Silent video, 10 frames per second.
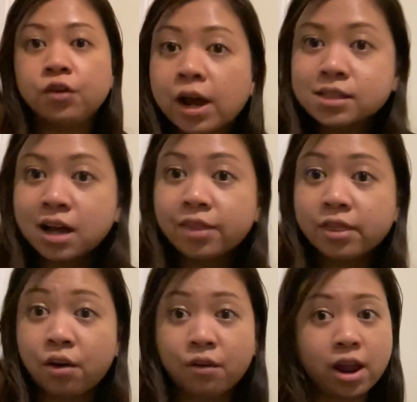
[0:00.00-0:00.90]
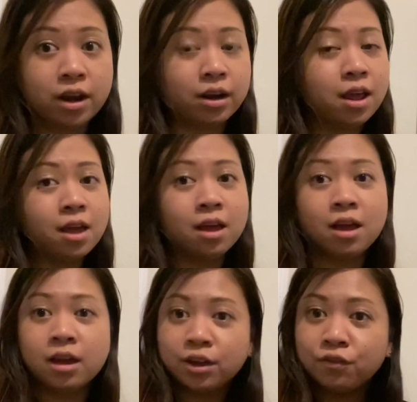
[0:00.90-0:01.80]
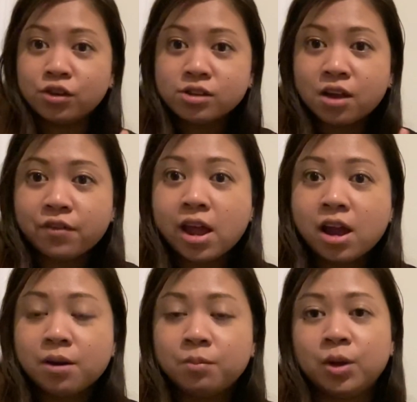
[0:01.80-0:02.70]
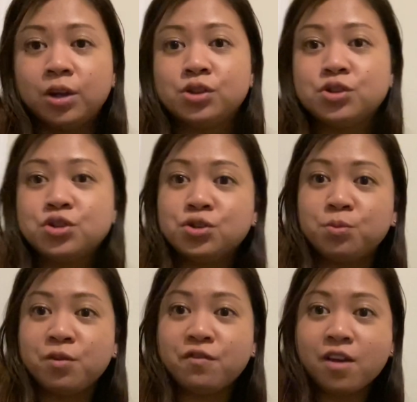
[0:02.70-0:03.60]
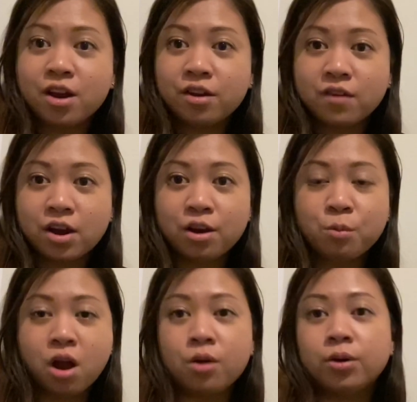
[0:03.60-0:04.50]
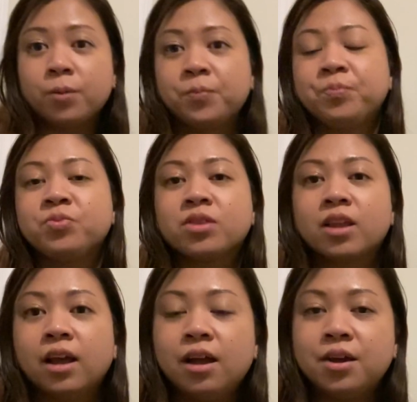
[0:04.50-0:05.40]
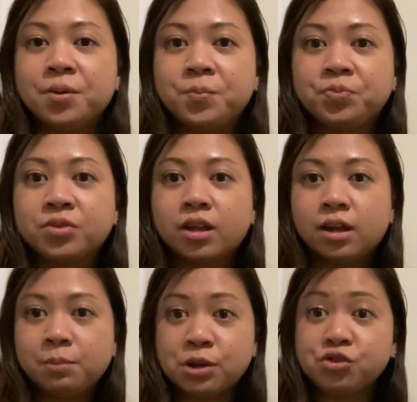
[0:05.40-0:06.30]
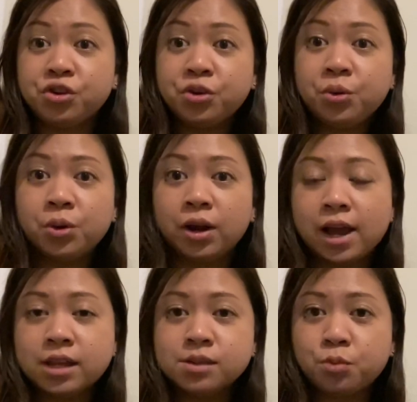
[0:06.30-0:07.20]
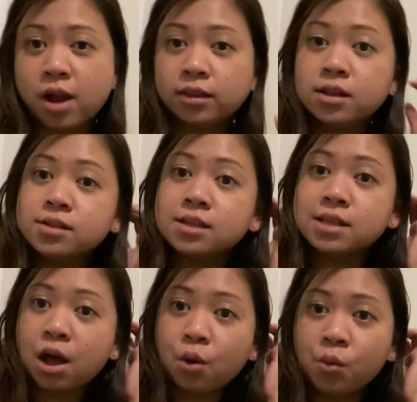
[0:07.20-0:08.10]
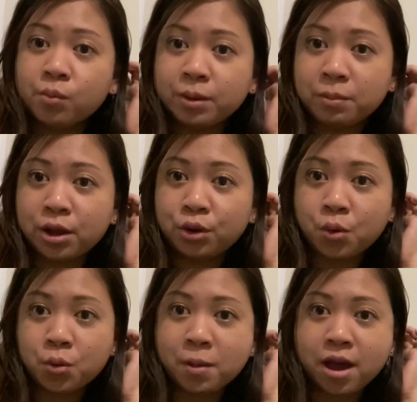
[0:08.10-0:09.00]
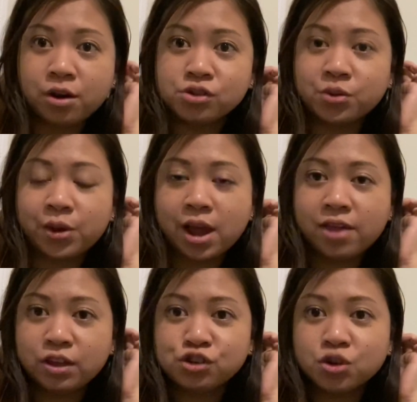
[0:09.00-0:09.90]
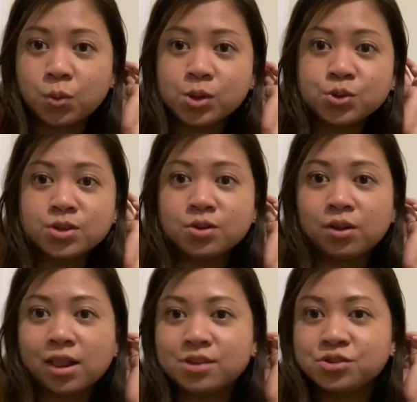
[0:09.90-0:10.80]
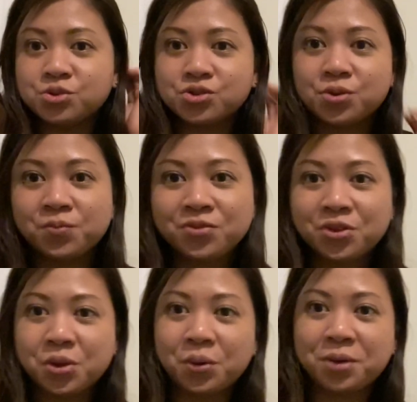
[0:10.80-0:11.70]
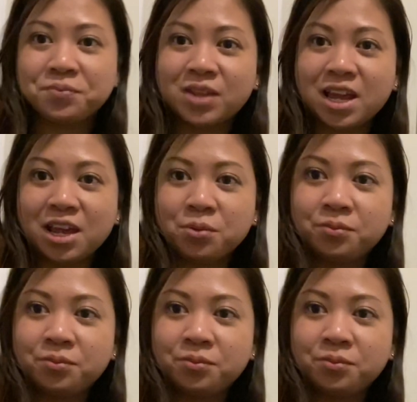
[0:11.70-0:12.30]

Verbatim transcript: guys got that right, give yourself a hand because you should be very, very proud. Um, make sure you guys practice this at home and make your own patterns, okay? And then show it to us on Class Dojo. Okay, thank you.